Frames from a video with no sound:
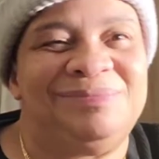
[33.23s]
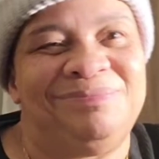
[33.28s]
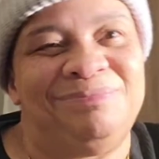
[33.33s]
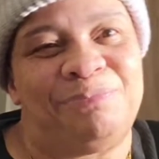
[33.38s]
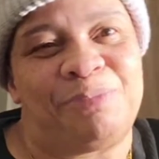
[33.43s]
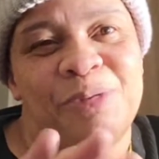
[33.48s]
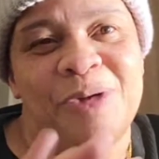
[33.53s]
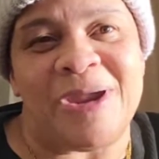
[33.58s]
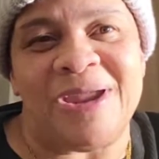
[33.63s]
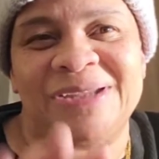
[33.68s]

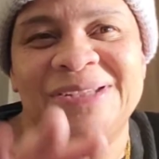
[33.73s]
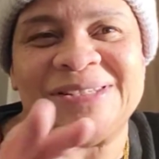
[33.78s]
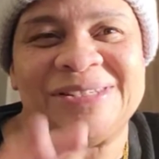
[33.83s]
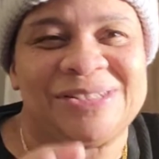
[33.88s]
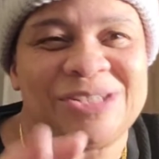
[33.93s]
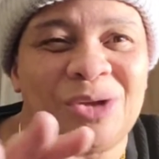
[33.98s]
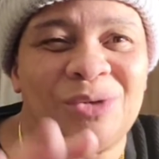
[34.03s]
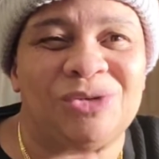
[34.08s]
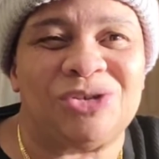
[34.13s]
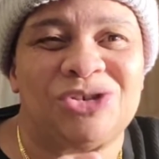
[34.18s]
pranks
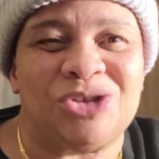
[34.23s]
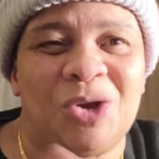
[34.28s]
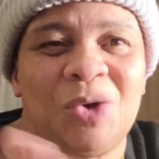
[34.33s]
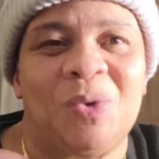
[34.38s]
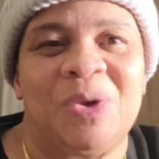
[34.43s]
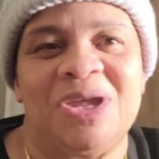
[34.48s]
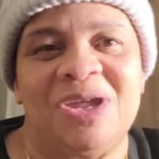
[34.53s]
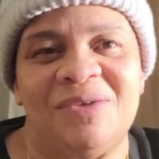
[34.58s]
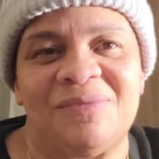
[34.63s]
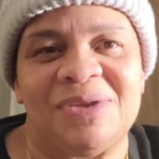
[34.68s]
so-so
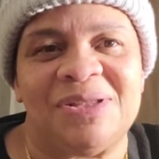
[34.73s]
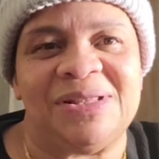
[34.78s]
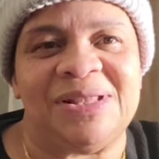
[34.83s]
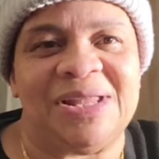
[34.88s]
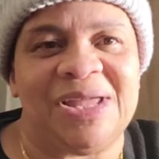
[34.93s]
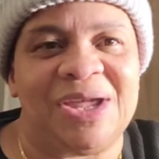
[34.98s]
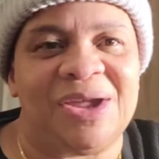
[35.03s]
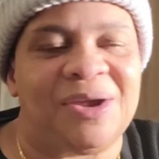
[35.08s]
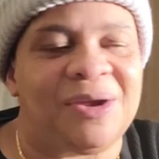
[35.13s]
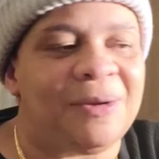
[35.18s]
here and
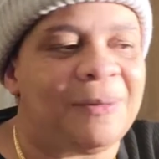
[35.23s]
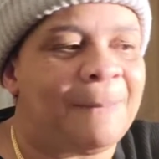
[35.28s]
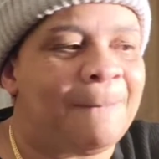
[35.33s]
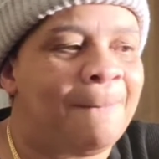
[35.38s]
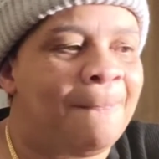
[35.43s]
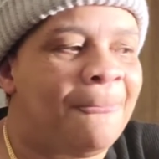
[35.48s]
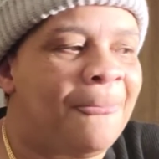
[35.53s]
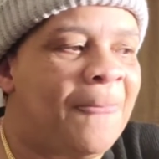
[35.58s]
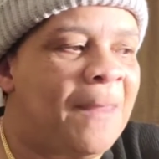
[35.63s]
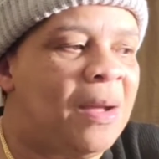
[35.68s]
there.
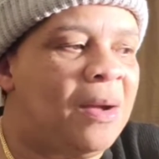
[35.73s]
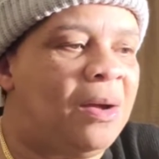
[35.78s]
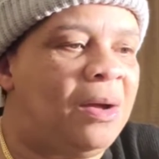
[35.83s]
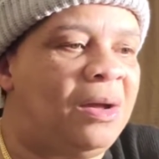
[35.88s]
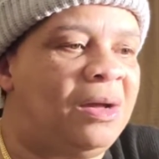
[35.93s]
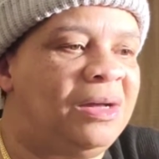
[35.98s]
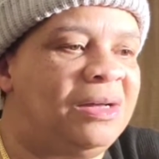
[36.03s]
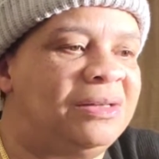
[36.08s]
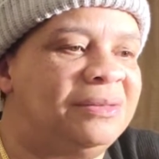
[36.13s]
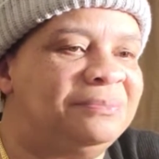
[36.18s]

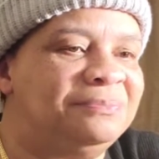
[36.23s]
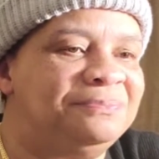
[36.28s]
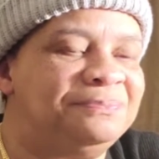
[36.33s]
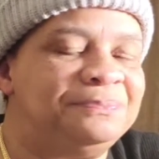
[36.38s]
Um,